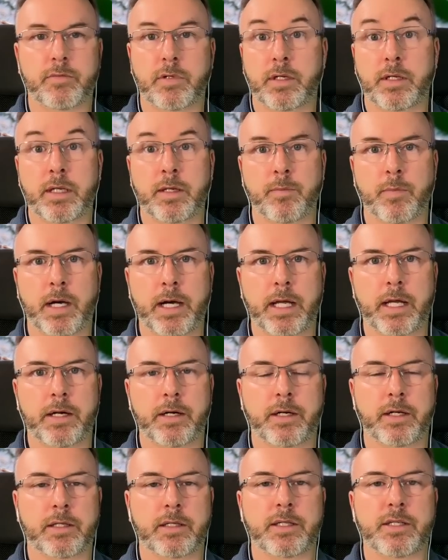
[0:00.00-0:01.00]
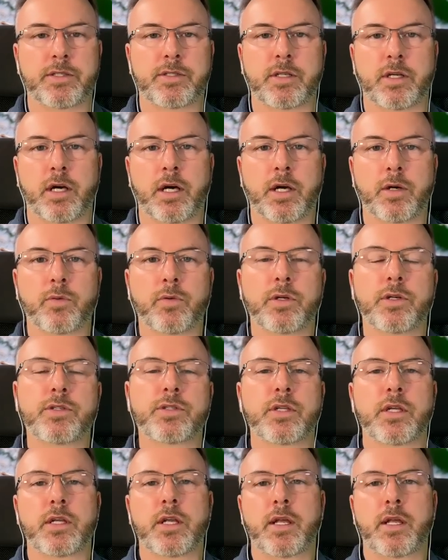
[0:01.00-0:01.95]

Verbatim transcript: uh, in my area at least onwards.